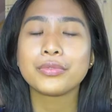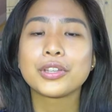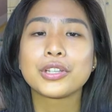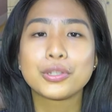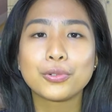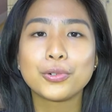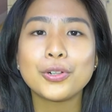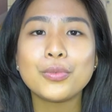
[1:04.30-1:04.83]
The
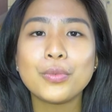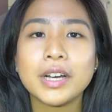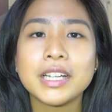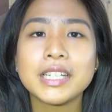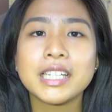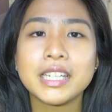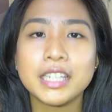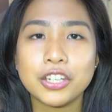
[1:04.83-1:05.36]
school
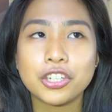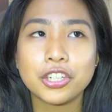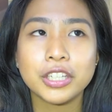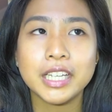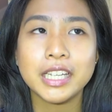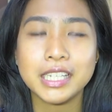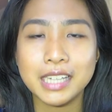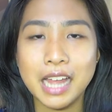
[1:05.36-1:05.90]
was
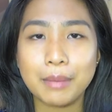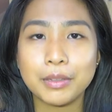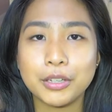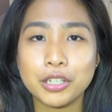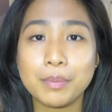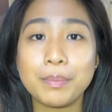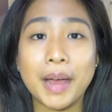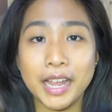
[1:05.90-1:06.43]
initially
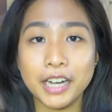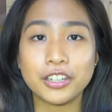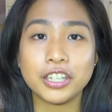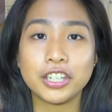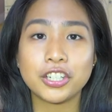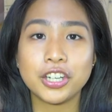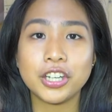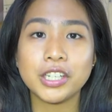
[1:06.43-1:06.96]
established by
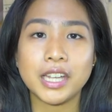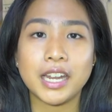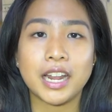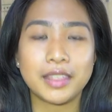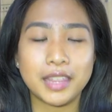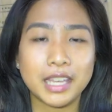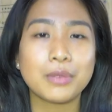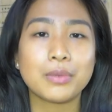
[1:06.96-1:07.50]
Christians, and I
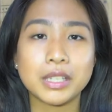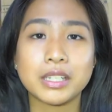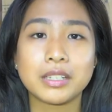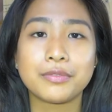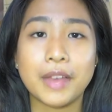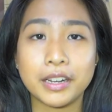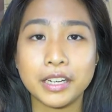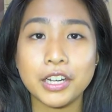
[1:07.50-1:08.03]
think it was
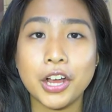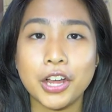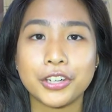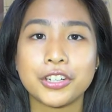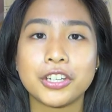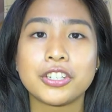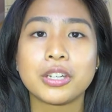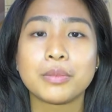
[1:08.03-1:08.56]
founded on
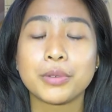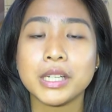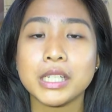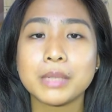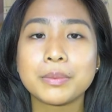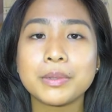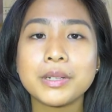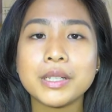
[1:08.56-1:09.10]
Christian
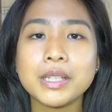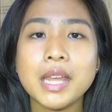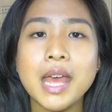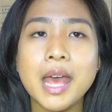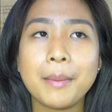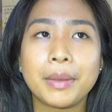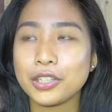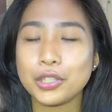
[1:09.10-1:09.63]
principles,
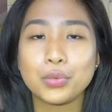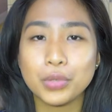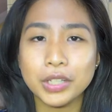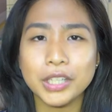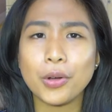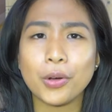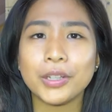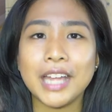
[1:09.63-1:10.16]
but you
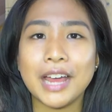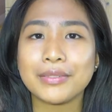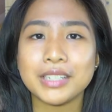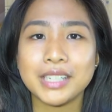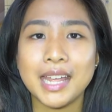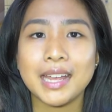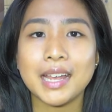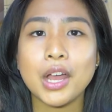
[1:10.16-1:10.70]
really only have to
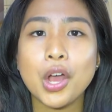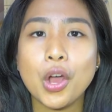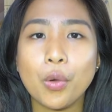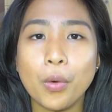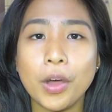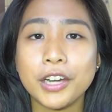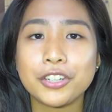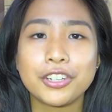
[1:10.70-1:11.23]
take
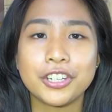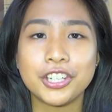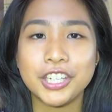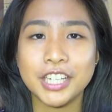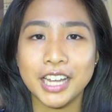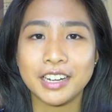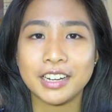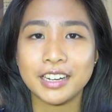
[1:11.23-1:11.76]
one
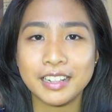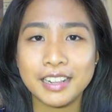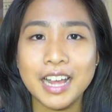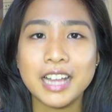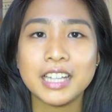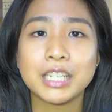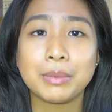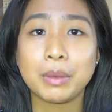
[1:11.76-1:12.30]
Christianity
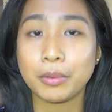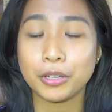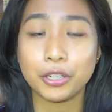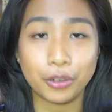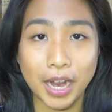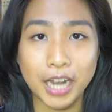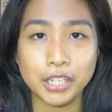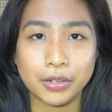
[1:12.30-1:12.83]
class to be able to
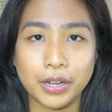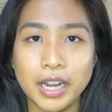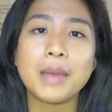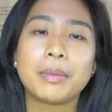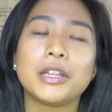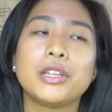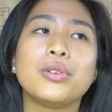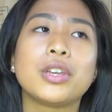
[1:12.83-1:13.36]
graduate.
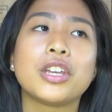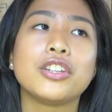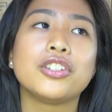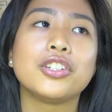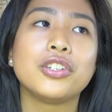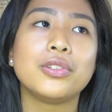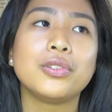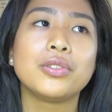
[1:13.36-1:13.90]
But you can
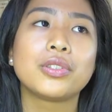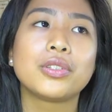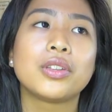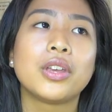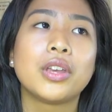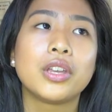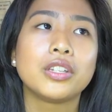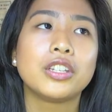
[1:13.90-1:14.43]
choose
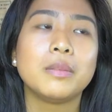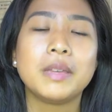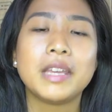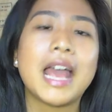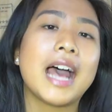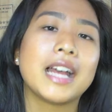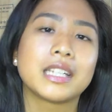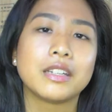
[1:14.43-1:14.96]
to be
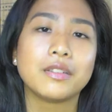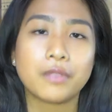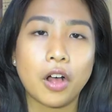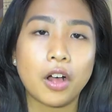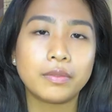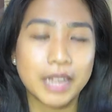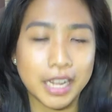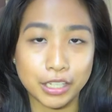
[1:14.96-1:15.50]
as
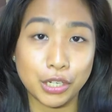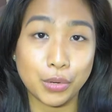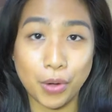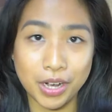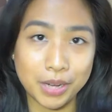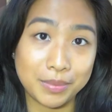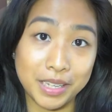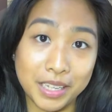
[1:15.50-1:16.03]
involved as you
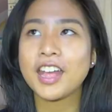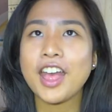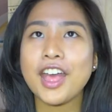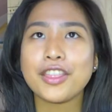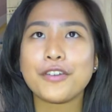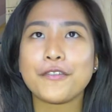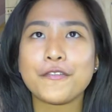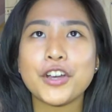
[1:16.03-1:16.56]
want to be.
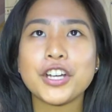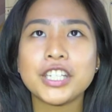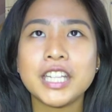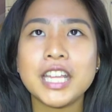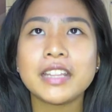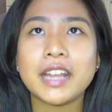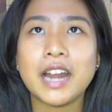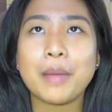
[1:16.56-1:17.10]
The first
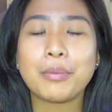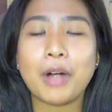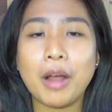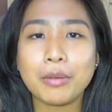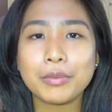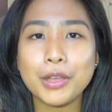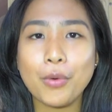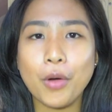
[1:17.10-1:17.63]
thing that I
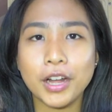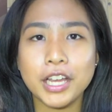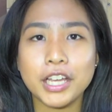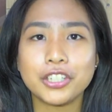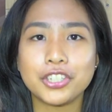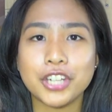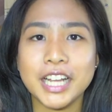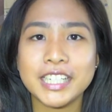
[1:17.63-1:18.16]
probably want to
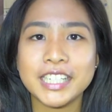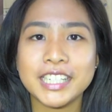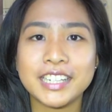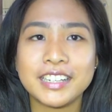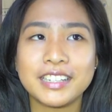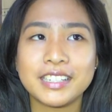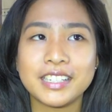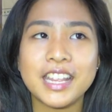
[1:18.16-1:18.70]
address
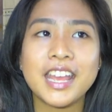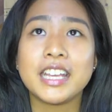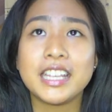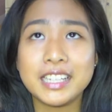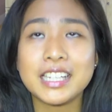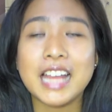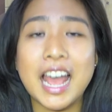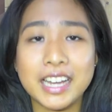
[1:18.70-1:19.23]
is
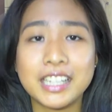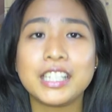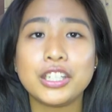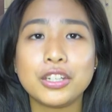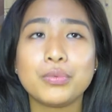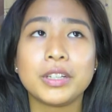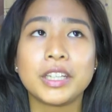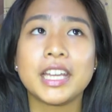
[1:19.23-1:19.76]

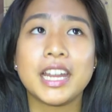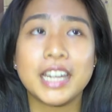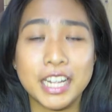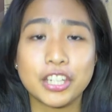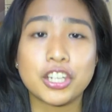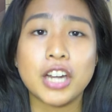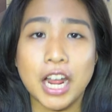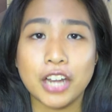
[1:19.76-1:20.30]
ICU really an
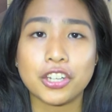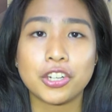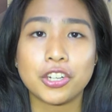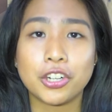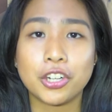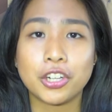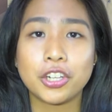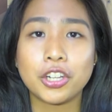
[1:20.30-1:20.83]

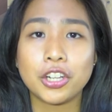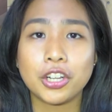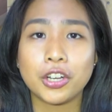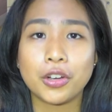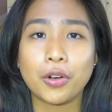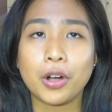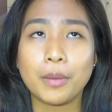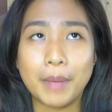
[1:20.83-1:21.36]
international
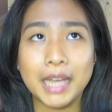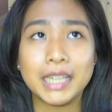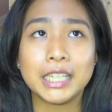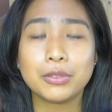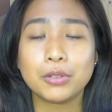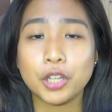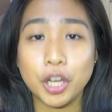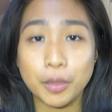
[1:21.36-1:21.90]
or
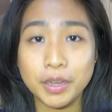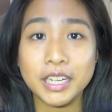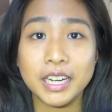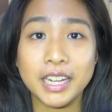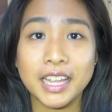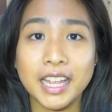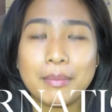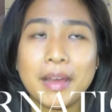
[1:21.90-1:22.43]
bilingual
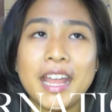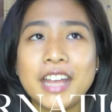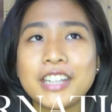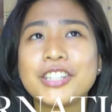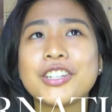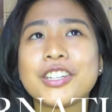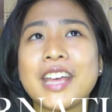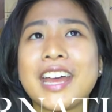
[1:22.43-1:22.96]
community? My
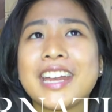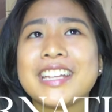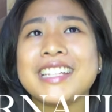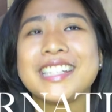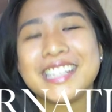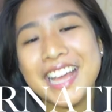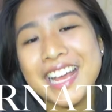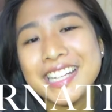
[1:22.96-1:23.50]
answer to that is
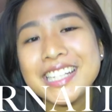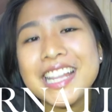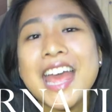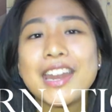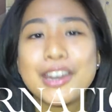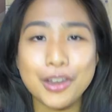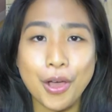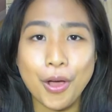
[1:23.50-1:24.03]
yes
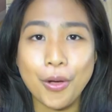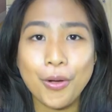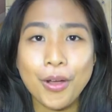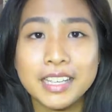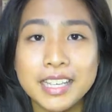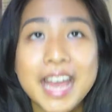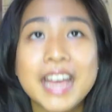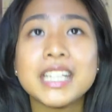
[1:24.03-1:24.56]
and no.
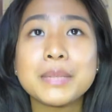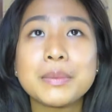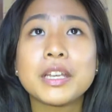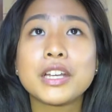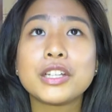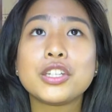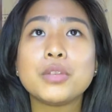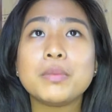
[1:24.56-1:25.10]
Yes,
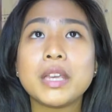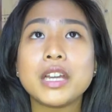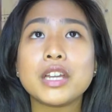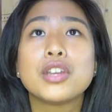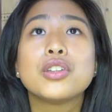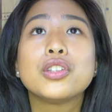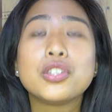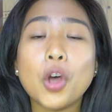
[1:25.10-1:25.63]
because you meet
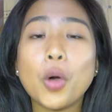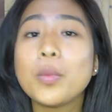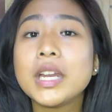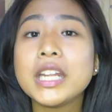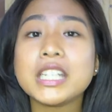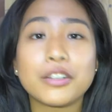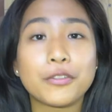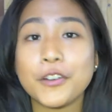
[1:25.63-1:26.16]
so
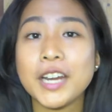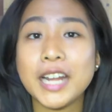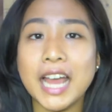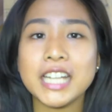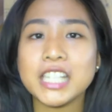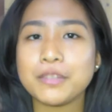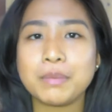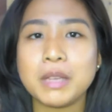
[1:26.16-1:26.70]
many different
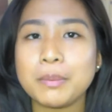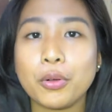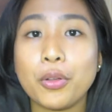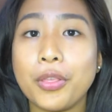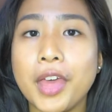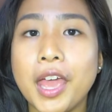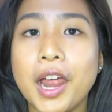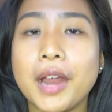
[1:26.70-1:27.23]
kinds of people
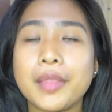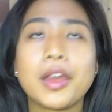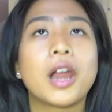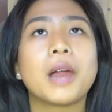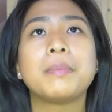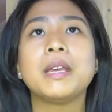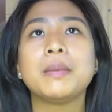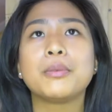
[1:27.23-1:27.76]
there. There
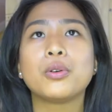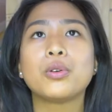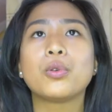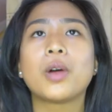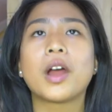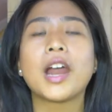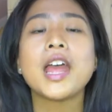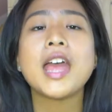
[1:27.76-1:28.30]
are people who
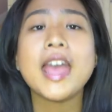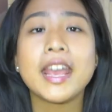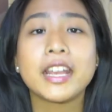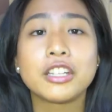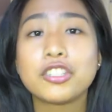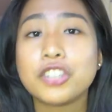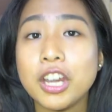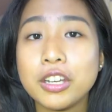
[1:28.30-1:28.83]
are
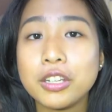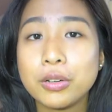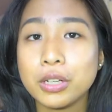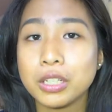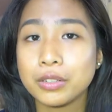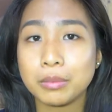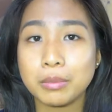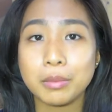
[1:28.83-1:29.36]
exchange
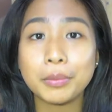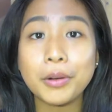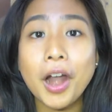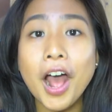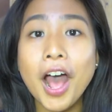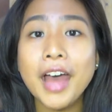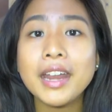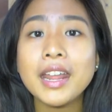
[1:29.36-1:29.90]
students from
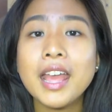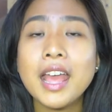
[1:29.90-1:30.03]
abroad.